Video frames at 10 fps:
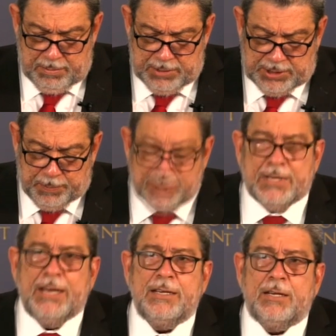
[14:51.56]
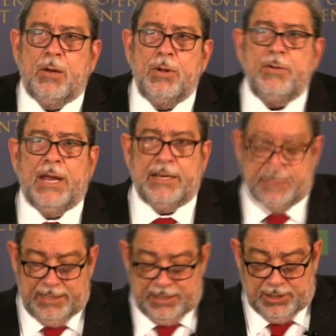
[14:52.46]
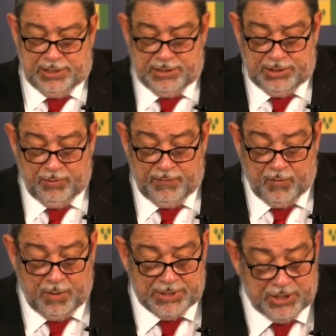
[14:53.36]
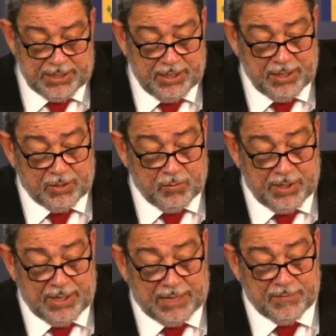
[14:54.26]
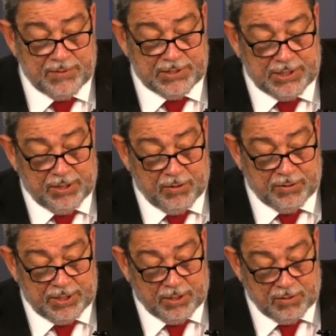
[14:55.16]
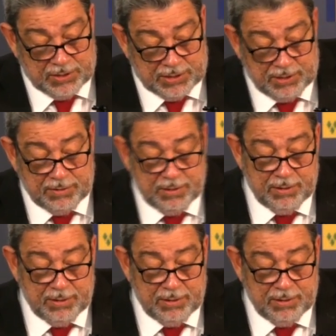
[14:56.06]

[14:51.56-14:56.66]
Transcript: Mr. President, at our United Nations, the reform agenda, including that of the Security Council